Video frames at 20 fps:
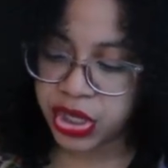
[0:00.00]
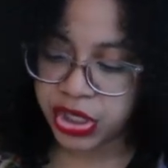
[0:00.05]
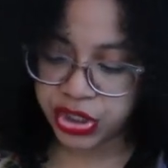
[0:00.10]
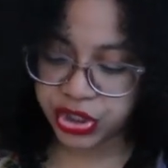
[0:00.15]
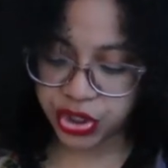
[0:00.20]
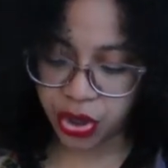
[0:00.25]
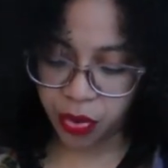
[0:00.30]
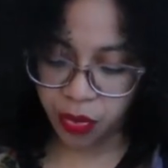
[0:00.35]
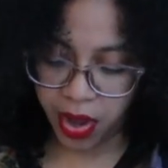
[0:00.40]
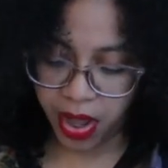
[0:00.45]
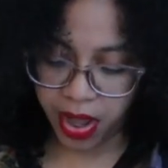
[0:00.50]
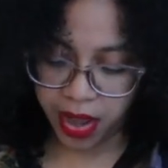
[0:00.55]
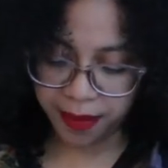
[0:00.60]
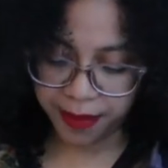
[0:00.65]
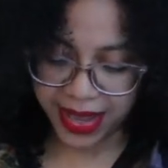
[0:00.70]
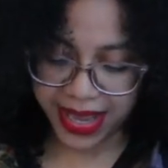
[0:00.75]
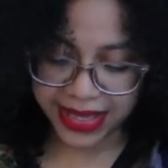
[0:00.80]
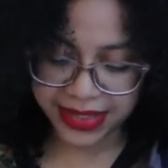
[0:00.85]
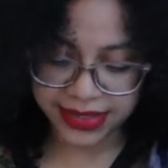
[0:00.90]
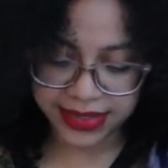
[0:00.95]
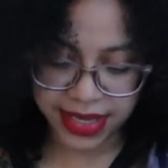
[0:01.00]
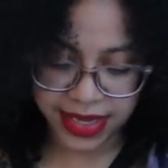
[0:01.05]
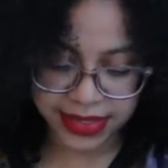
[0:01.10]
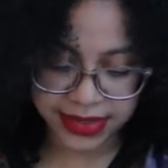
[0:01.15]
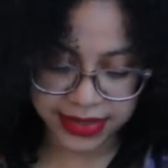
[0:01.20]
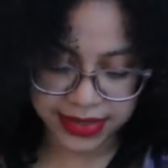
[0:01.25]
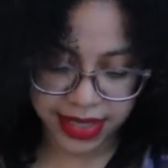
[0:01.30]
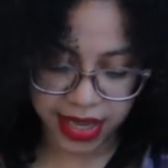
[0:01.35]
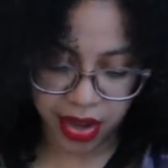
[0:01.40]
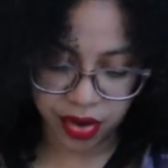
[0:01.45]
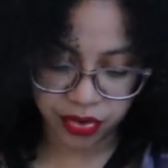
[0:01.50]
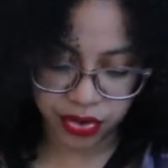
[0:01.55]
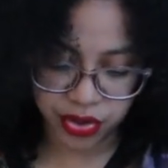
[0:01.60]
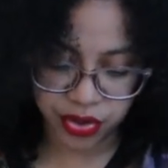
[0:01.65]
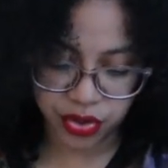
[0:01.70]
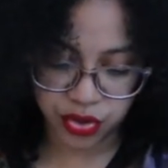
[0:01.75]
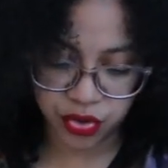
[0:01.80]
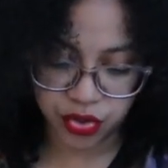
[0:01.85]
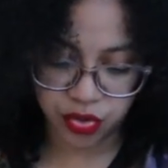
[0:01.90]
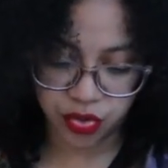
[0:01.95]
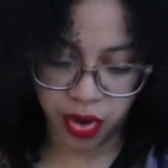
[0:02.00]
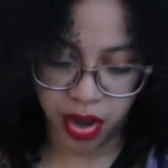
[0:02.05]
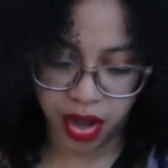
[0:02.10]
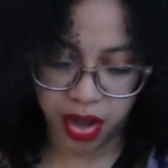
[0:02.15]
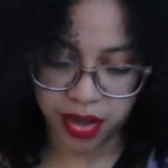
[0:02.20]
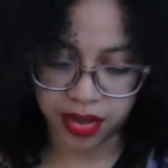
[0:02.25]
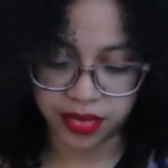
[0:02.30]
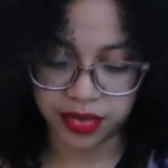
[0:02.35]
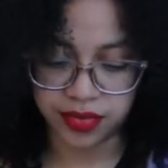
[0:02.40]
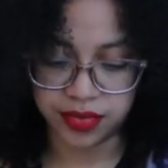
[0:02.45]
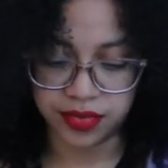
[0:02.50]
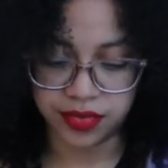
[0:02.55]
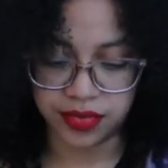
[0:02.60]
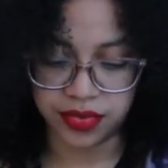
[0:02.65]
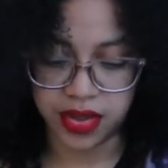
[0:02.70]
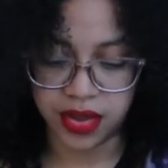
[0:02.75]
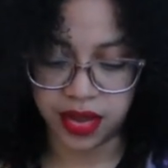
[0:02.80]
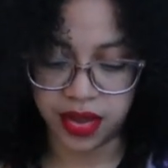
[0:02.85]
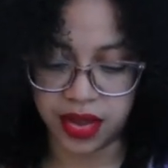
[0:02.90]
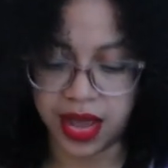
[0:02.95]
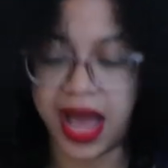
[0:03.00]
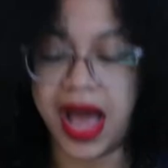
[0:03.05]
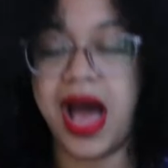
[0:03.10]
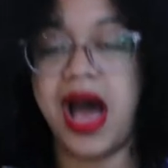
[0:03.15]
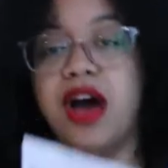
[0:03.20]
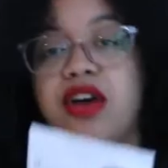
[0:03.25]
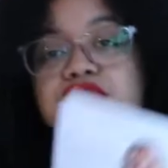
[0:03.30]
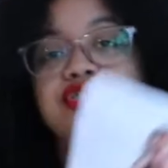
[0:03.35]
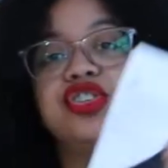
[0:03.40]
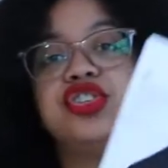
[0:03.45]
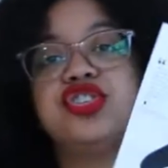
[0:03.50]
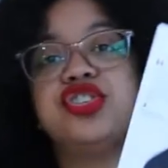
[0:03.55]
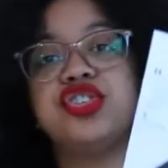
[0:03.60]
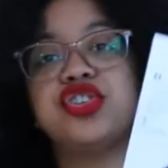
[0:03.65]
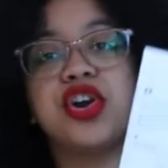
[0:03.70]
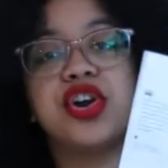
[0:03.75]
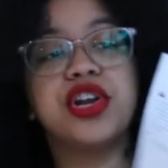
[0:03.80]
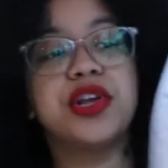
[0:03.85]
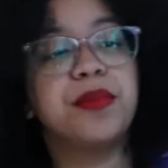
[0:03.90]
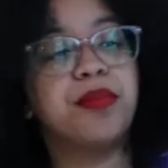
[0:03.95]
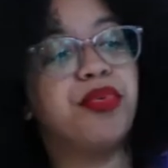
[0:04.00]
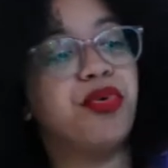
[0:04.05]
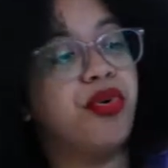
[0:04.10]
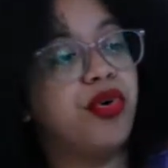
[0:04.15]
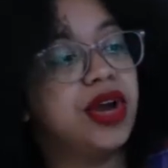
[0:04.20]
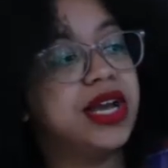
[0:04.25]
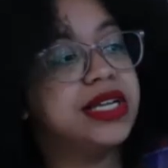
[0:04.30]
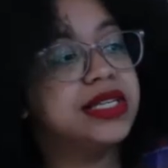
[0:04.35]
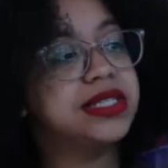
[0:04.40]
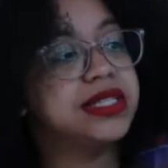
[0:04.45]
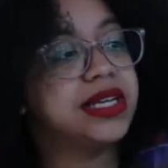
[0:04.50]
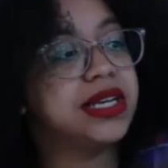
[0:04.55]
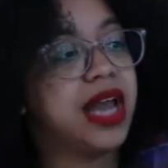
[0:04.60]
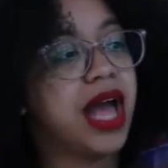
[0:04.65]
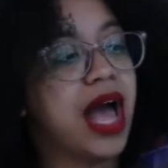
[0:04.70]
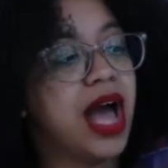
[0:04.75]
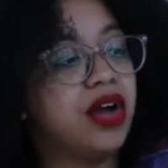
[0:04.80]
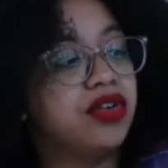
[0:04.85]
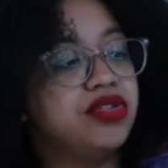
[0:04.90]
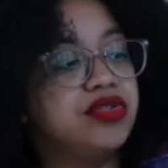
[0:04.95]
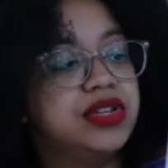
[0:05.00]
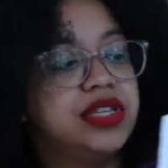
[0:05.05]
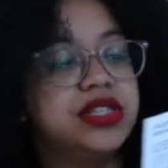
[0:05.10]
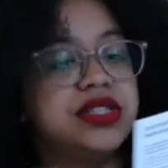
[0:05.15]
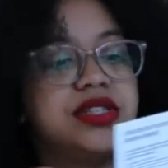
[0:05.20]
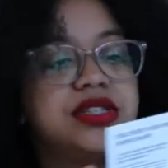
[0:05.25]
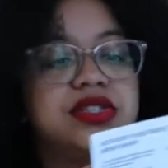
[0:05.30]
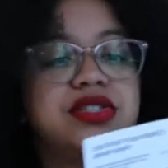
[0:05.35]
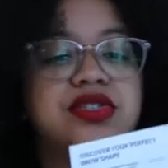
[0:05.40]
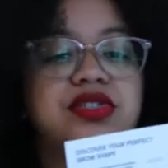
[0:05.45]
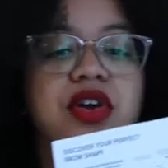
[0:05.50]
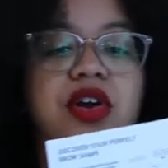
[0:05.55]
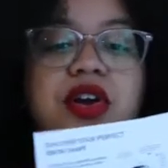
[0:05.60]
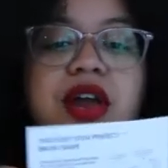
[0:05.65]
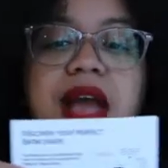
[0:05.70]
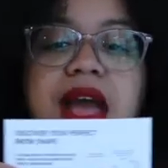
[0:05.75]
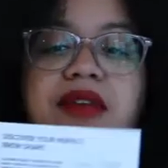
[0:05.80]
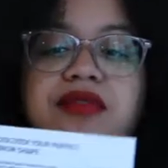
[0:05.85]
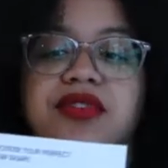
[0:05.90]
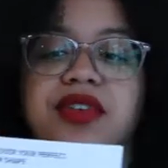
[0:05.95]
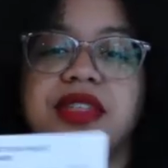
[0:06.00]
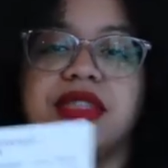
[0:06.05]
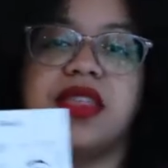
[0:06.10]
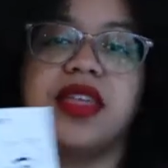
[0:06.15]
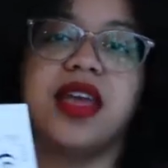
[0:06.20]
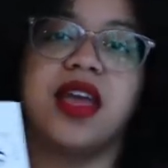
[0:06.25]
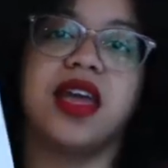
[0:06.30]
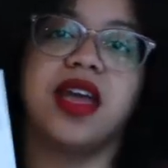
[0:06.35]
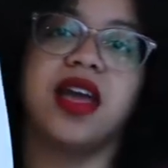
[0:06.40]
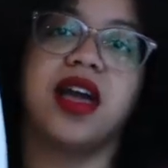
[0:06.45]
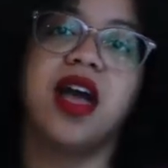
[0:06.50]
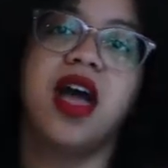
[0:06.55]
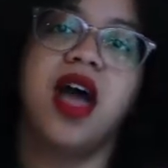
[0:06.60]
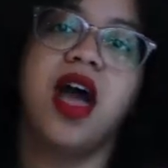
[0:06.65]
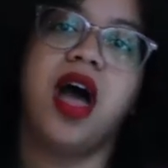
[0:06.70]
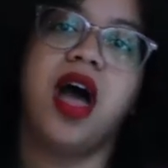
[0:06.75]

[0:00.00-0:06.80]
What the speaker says: So it does tell you the starting points and how you need to start everything,